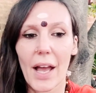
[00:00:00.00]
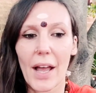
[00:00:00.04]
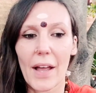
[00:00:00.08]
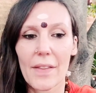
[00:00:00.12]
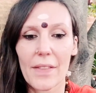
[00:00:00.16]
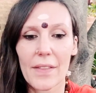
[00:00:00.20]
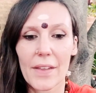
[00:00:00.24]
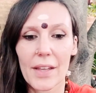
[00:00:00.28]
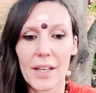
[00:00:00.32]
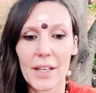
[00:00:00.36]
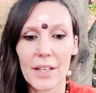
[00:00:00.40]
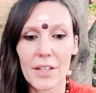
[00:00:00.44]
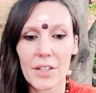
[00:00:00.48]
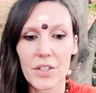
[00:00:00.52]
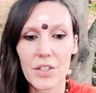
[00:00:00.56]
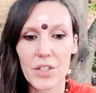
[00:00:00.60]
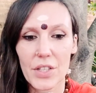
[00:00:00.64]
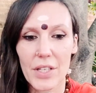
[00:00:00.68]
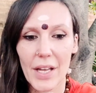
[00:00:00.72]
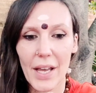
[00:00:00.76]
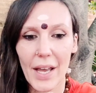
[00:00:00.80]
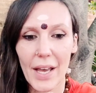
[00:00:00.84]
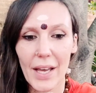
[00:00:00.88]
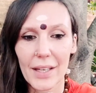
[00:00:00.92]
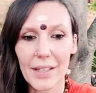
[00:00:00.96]
and then
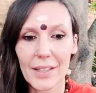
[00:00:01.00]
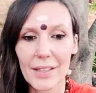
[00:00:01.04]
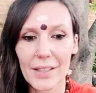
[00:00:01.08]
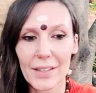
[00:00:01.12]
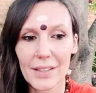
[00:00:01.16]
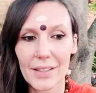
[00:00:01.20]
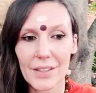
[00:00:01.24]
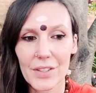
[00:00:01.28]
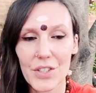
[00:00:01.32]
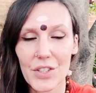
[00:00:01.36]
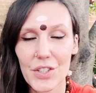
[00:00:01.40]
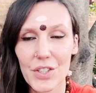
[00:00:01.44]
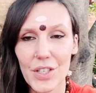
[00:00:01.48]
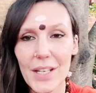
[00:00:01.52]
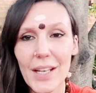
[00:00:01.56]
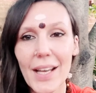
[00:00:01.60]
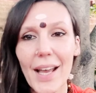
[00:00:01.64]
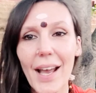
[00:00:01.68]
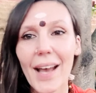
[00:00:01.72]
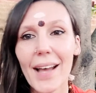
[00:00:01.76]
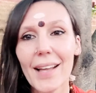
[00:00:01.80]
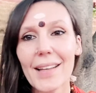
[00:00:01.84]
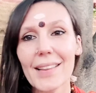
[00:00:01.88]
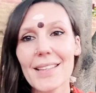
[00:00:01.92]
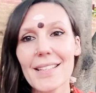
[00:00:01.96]
she had
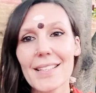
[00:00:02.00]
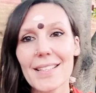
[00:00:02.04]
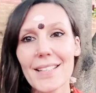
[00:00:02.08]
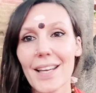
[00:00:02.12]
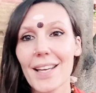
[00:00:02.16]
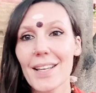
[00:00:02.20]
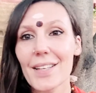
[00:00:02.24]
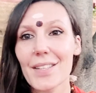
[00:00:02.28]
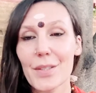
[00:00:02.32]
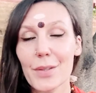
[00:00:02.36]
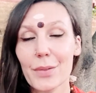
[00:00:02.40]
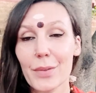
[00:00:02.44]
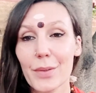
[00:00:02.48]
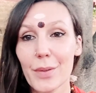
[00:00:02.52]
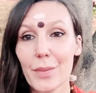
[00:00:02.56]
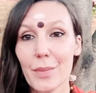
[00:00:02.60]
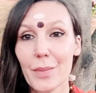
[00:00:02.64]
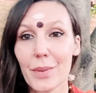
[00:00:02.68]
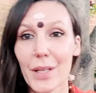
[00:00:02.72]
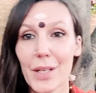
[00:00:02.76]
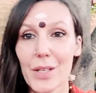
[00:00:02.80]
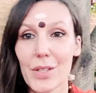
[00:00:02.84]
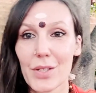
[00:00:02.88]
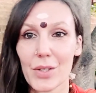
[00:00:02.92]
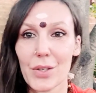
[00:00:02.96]
the taste of
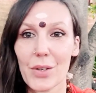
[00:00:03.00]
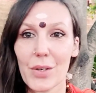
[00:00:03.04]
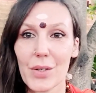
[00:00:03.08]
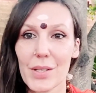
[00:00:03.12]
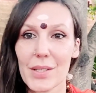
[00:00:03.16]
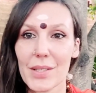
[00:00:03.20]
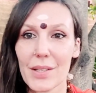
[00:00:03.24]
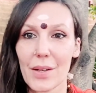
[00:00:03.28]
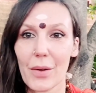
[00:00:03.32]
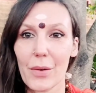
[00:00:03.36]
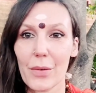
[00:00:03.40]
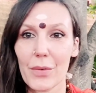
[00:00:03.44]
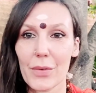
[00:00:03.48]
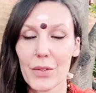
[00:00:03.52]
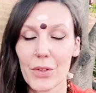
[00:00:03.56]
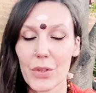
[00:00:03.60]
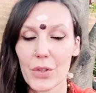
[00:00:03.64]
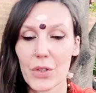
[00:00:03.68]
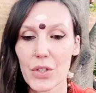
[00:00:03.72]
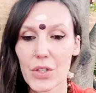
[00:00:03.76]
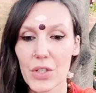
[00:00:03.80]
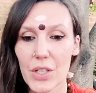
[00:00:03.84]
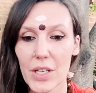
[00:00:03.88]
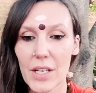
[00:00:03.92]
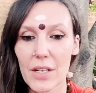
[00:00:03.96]
completion herself.
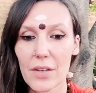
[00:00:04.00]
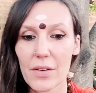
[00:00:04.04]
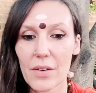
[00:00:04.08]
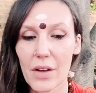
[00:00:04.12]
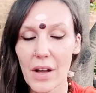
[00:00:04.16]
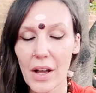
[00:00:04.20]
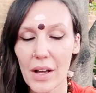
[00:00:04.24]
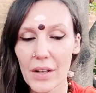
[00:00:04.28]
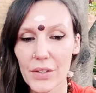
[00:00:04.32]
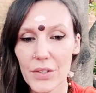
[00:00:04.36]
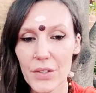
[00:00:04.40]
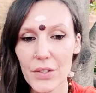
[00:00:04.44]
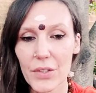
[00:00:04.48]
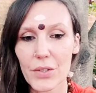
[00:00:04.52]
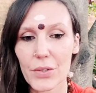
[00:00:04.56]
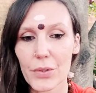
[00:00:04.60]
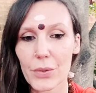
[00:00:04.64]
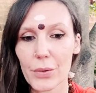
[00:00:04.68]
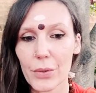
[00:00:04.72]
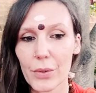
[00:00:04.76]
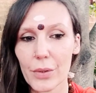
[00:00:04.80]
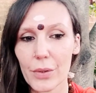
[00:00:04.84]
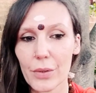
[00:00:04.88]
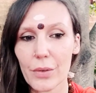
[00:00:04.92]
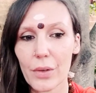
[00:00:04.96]
So she
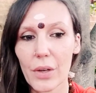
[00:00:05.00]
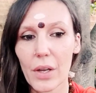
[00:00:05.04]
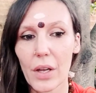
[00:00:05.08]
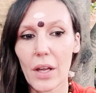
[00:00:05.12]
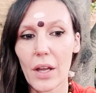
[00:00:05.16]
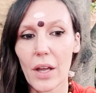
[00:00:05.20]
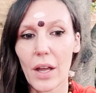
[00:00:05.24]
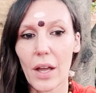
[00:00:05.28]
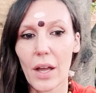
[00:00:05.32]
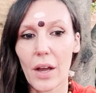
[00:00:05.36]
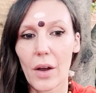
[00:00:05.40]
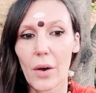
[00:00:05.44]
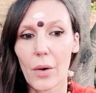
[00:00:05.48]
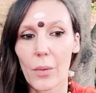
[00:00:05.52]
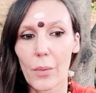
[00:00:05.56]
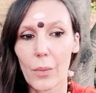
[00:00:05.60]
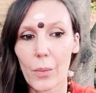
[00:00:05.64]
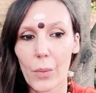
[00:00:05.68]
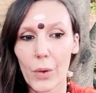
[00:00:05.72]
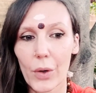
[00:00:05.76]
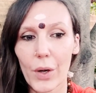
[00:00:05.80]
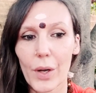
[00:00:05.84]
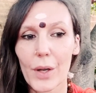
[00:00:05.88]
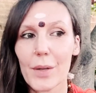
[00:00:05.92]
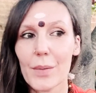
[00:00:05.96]
understood
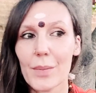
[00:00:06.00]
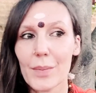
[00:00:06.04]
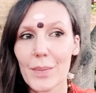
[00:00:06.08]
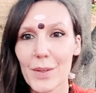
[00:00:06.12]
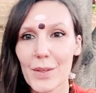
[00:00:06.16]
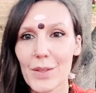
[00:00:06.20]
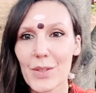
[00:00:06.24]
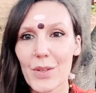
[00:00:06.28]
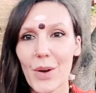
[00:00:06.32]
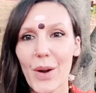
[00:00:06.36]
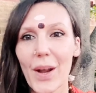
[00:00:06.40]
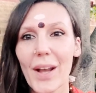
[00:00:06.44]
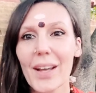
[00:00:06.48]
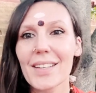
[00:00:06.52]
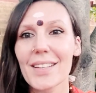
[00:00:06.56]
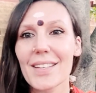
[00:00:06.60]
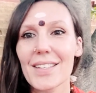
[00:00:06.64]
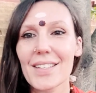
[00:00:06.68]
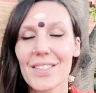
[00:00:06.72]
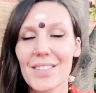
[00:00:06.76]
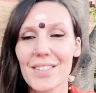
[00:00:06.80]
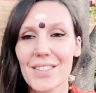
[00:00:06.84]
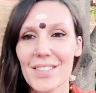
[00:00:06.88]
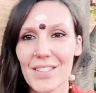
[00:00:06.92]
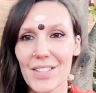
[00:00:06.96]
what I'd been
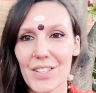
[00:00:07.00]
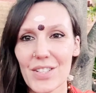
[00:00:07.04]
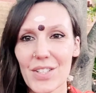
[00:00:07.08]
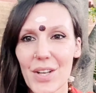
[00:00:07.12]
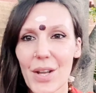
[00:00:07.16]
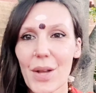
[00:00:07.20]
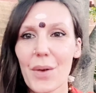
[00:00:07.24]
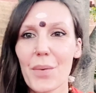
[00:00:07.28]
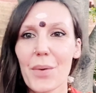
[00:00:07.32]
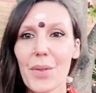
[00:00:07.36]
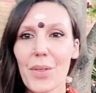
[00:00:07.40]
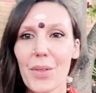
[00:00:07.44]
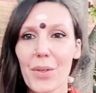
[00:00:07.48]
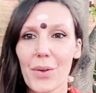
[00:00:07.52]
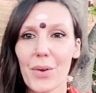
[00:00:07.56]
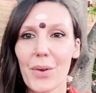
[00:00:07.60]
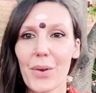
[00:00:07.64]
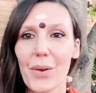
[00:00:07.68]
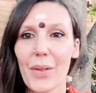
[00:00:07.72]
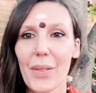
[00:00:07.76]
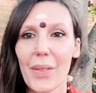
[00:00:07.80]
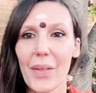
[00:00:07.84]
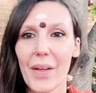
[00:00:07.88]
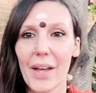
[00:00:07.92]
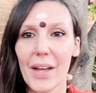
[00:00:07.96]
trying to share with
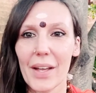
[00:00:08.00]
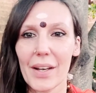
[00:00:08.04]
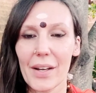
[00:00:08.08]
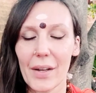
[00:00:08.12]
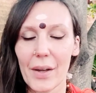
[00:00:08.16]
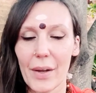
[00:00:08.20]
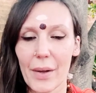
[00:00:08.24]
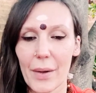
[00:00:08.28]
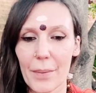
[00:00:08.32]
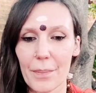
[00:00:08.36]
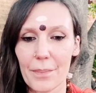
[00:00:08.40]
her, that